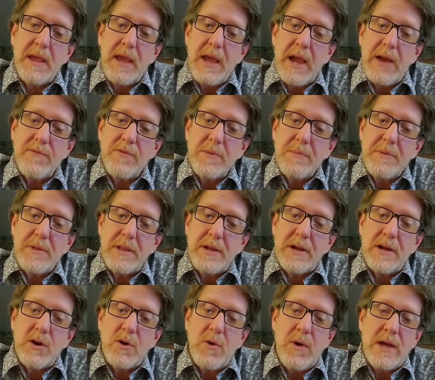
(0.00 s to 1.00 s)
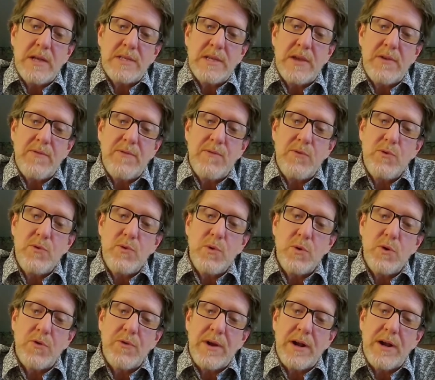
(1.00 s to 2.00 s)
every player who has a food or
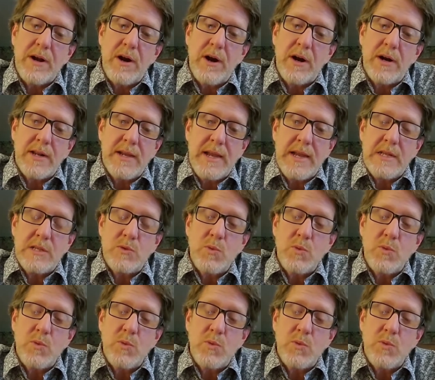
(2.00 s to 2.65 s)
drink card gains